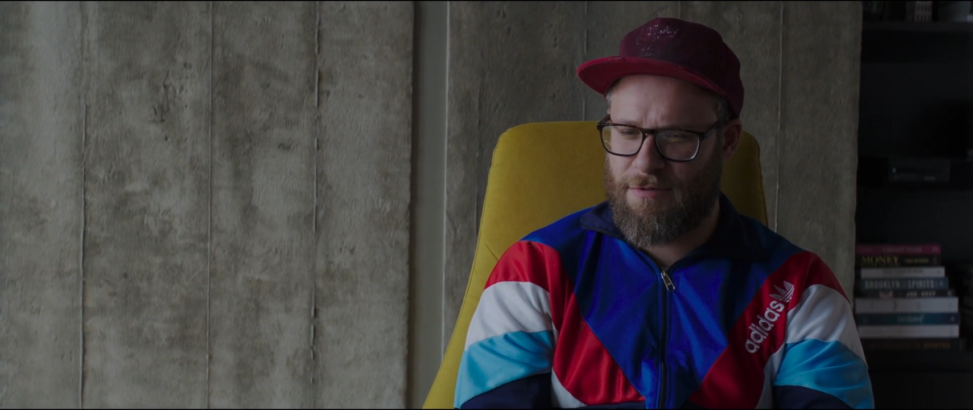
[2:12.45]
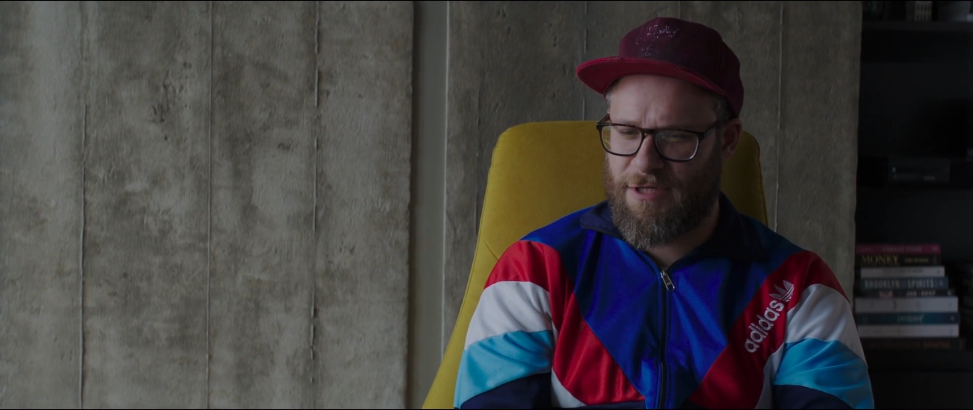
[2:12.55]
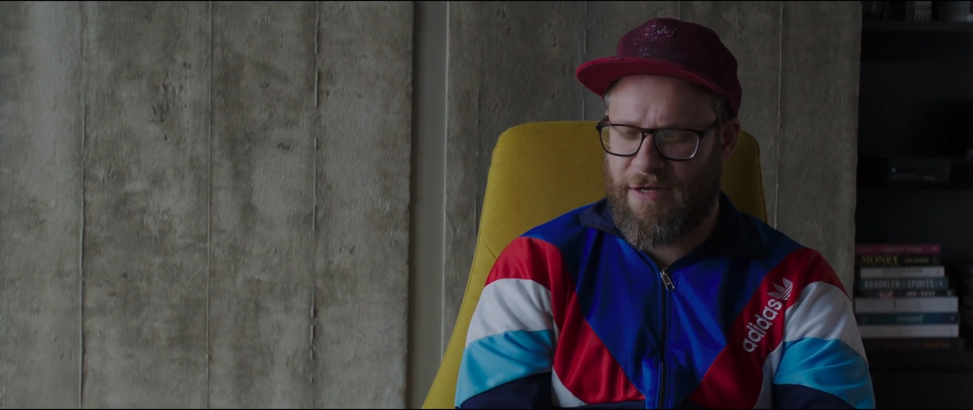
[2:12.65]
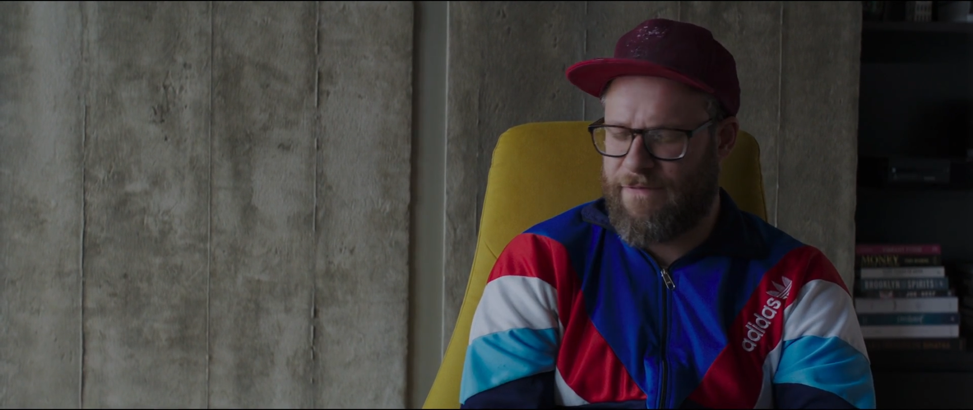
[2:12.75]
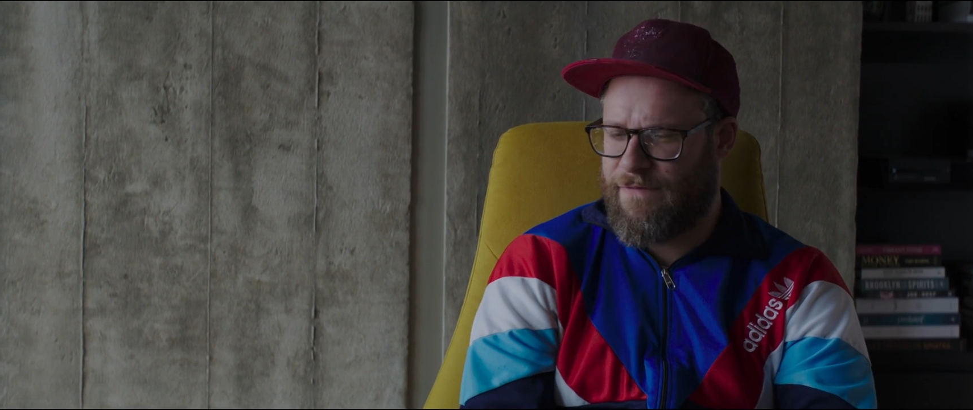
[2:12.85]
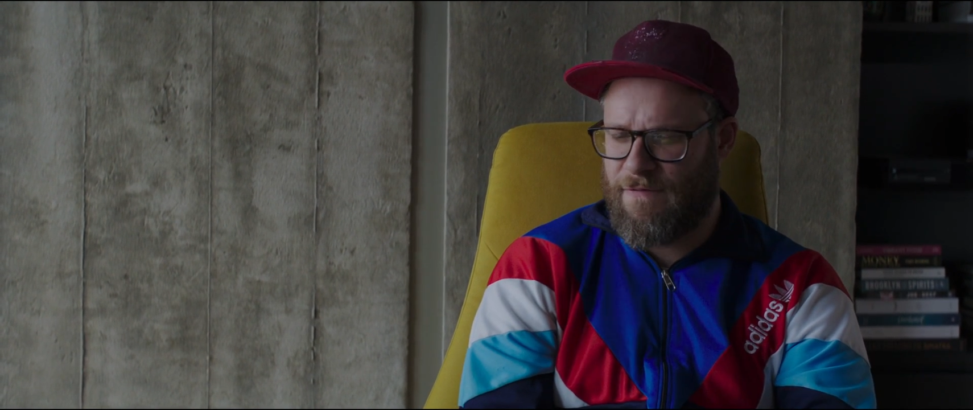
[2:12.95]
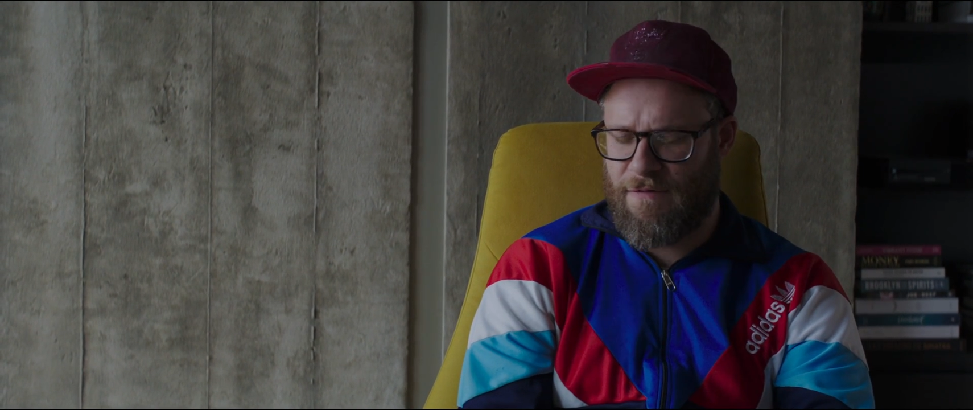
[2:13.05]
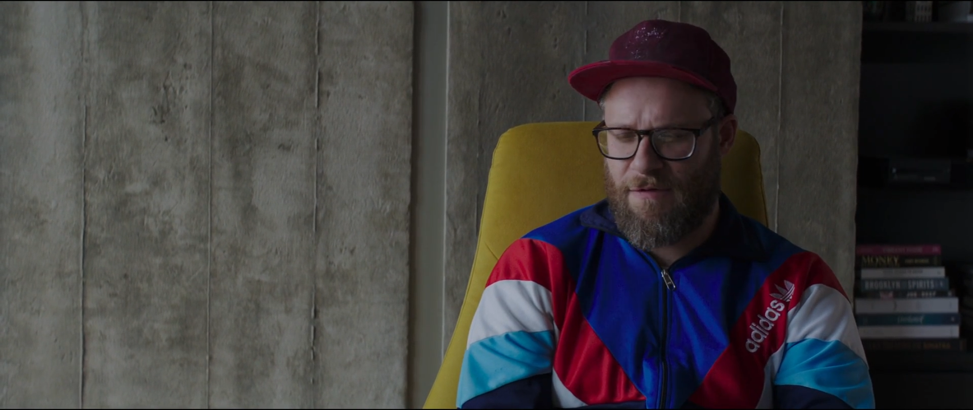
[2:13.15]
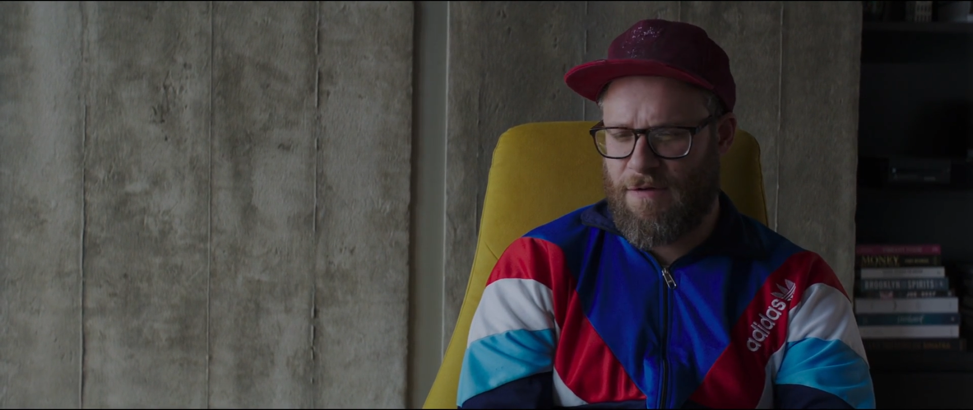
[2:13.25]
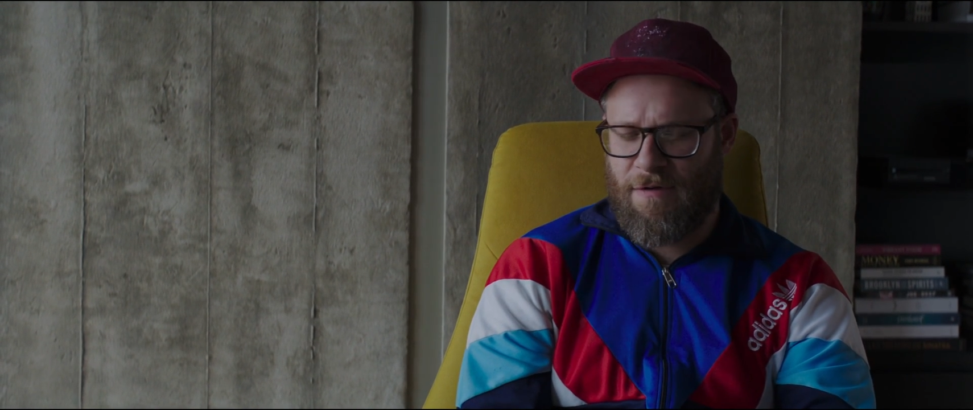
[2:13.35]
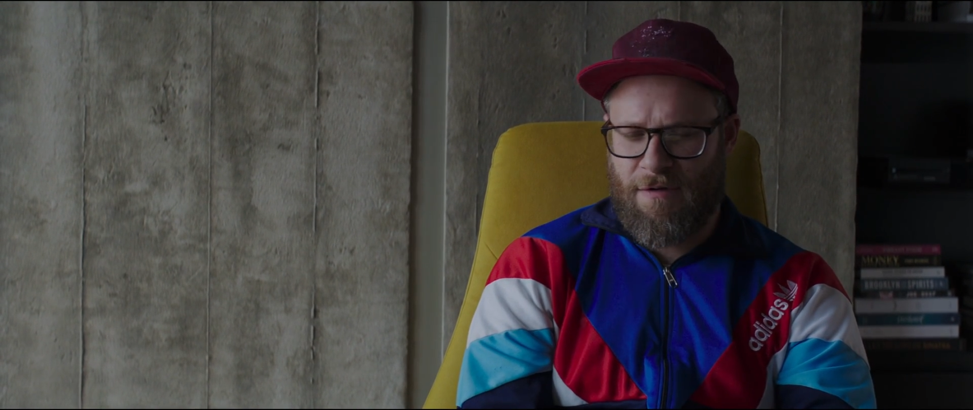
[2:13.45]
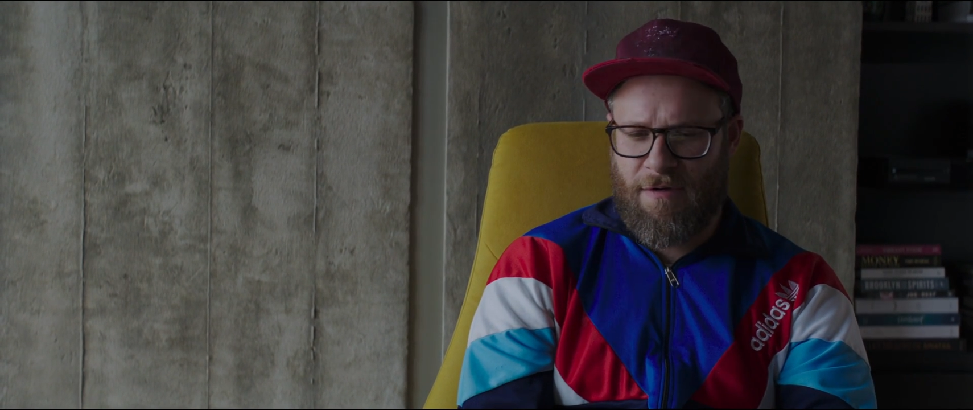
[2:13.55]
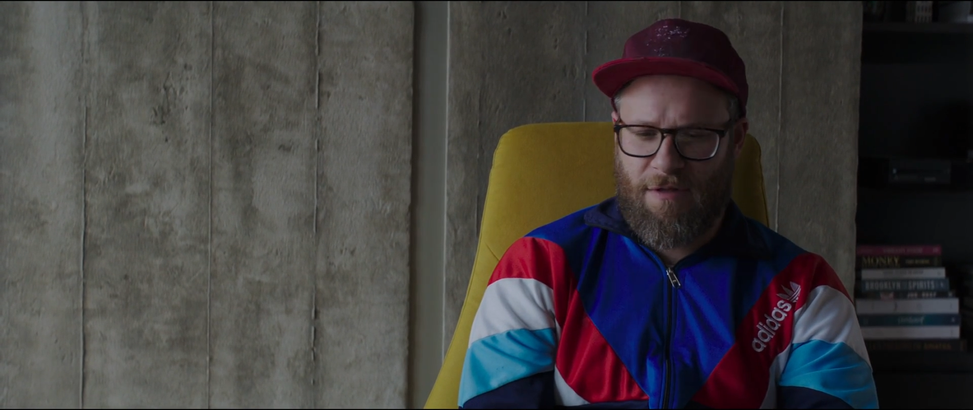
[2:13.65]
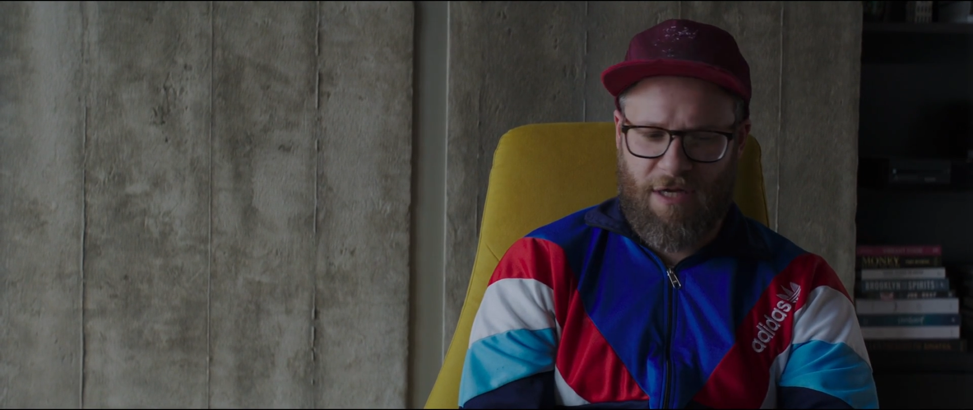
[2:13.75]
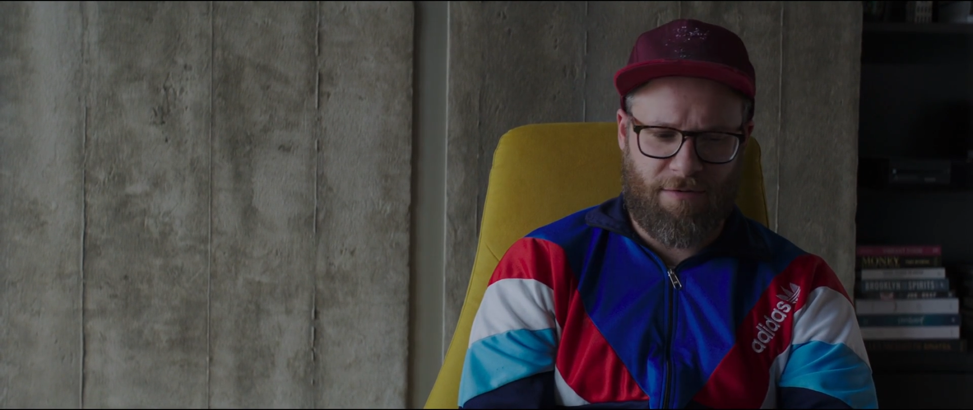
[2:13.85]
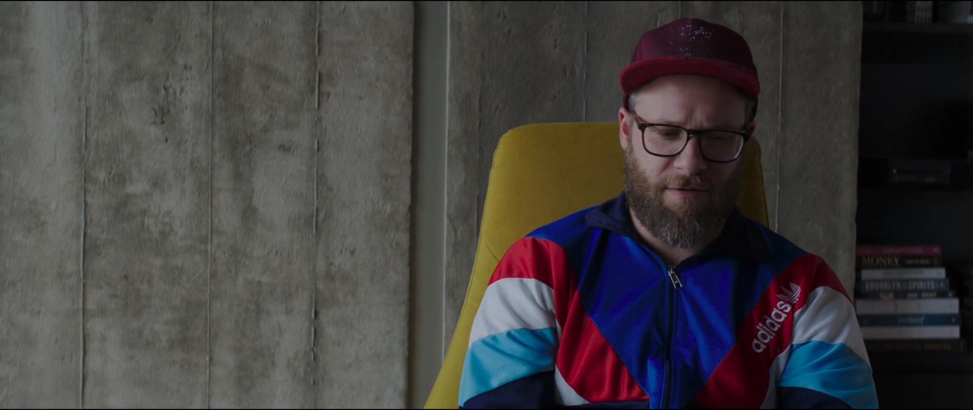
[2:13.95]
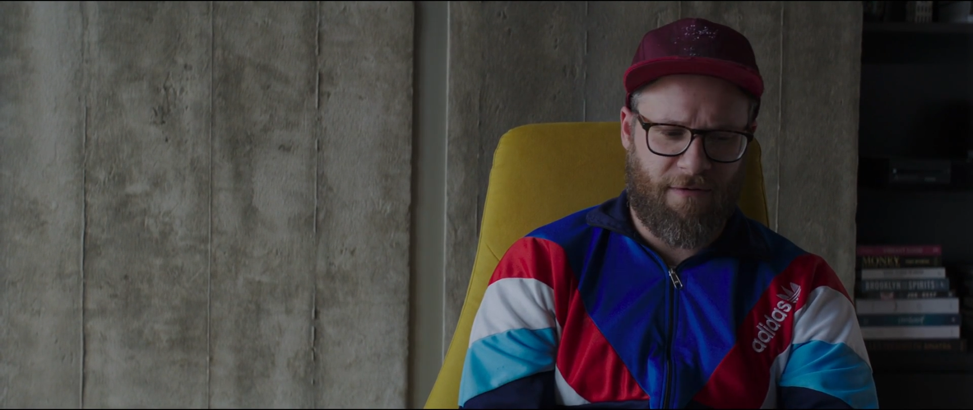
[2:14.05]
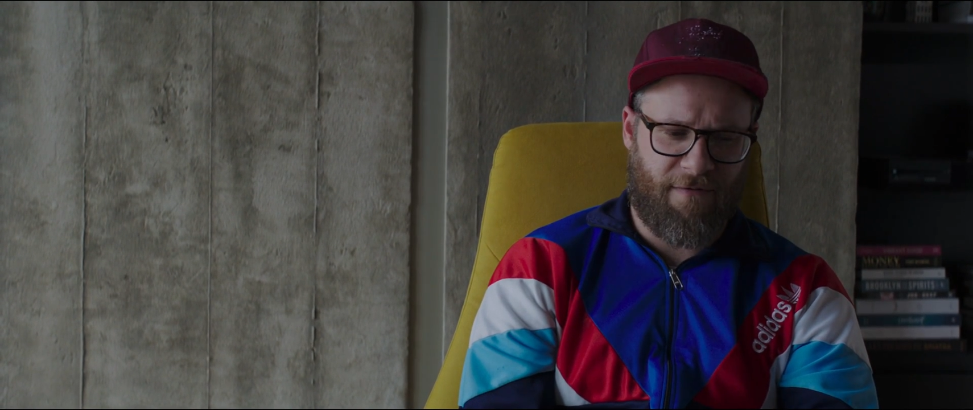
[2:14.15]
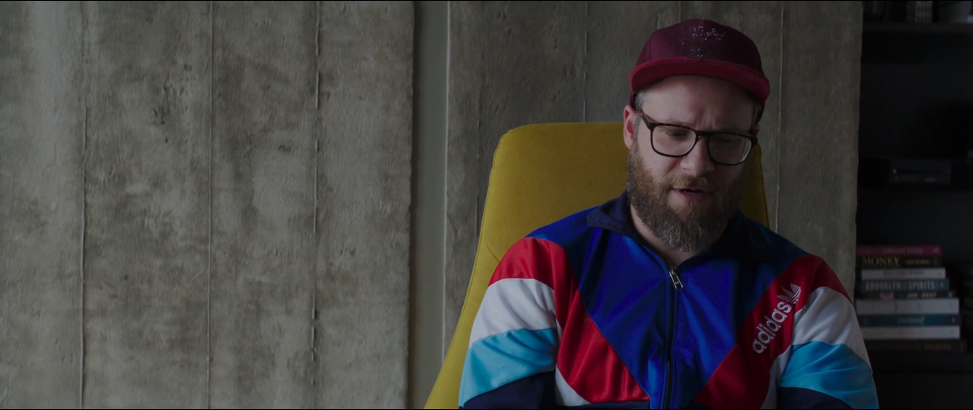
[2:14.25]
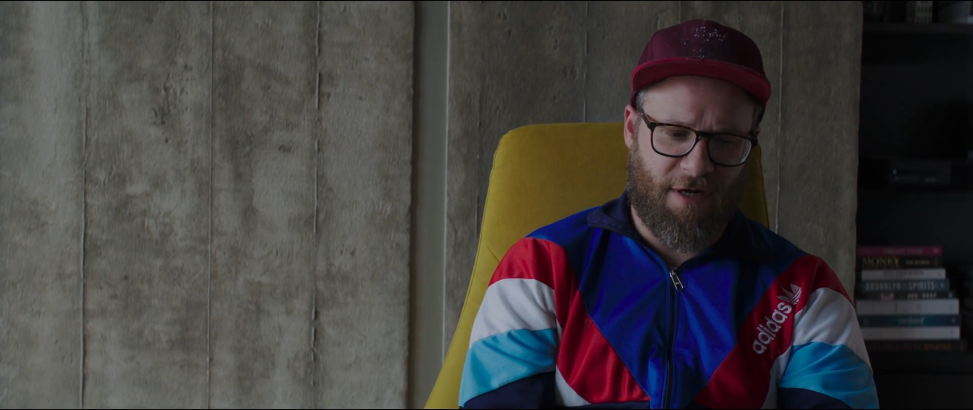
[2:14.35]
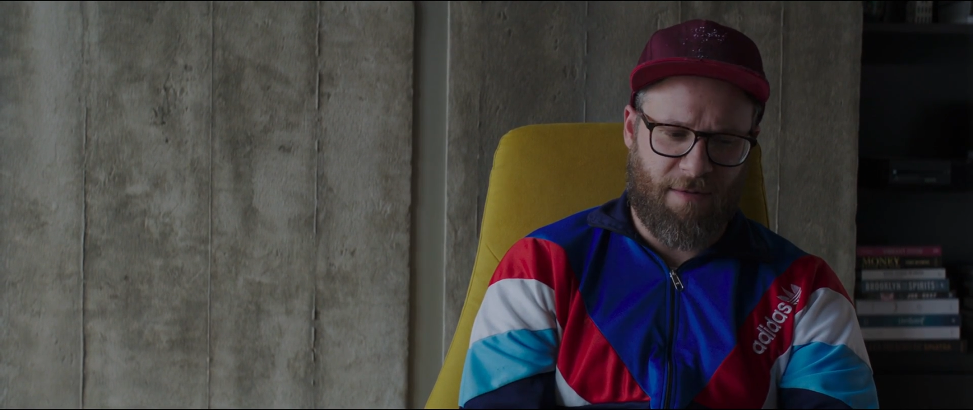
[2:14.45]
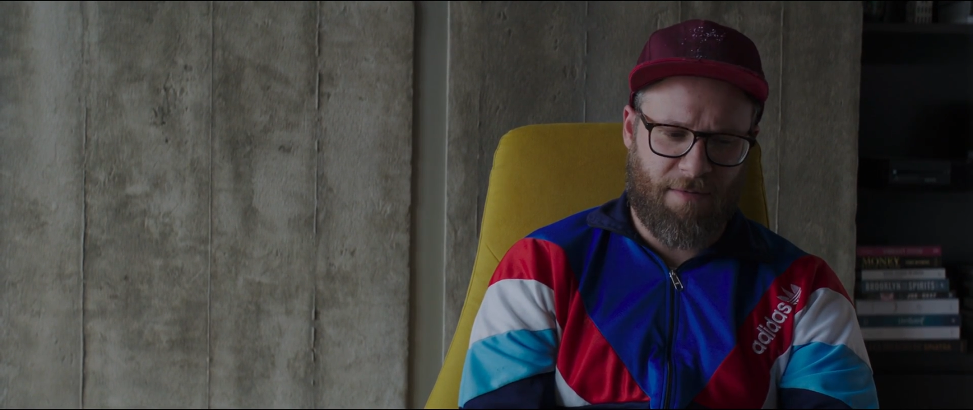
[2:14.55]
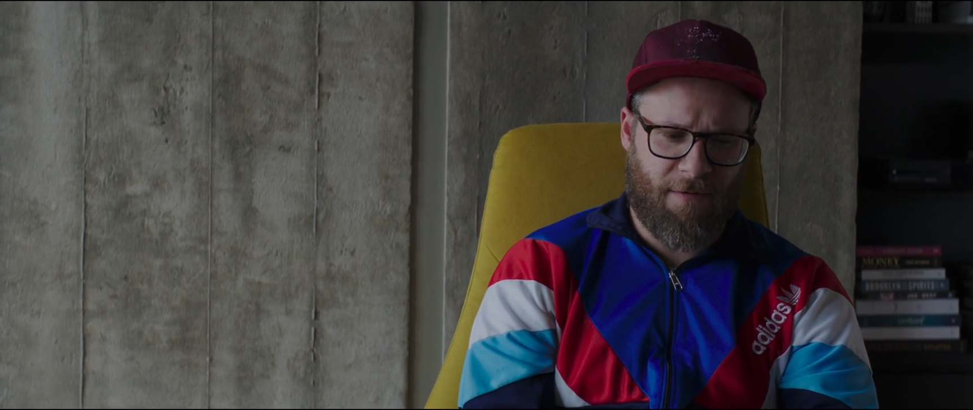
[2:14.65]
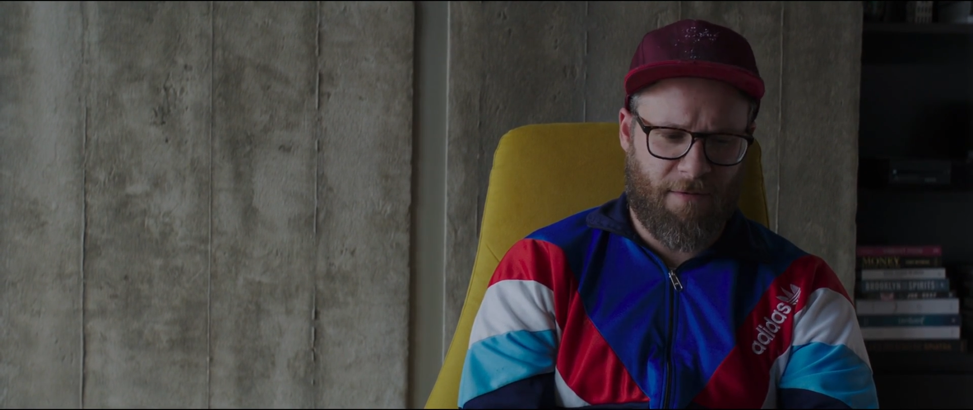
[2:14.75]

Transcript: self. That's really fucked up.